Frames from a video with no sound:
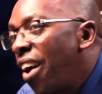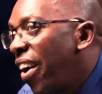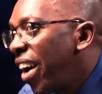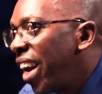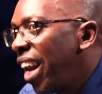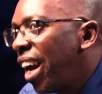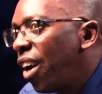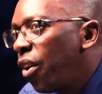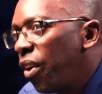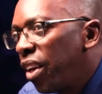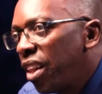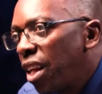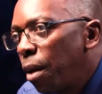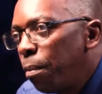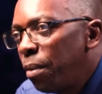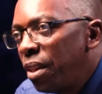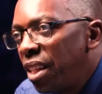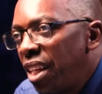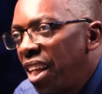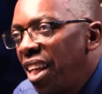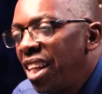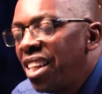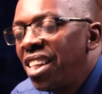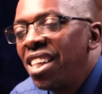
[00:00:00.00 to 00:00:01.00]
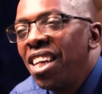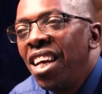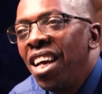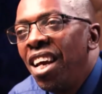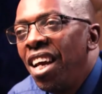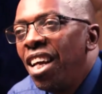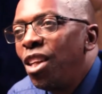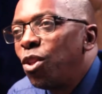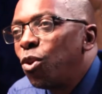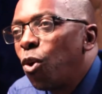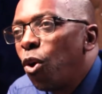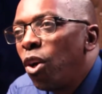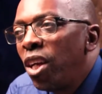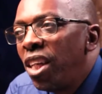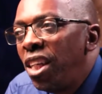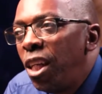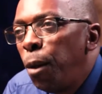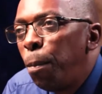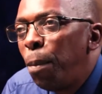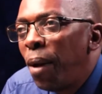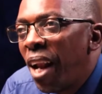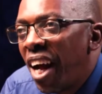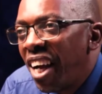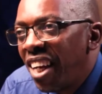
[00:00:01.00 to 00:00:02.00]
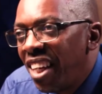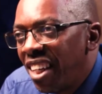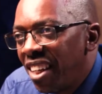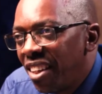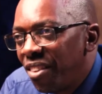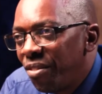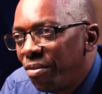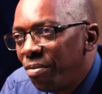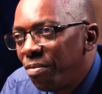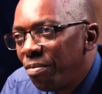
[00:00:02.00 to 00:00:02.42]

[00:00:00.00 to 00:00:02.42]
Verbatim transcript: How can I correct that mistake? It's, it's called deep learning.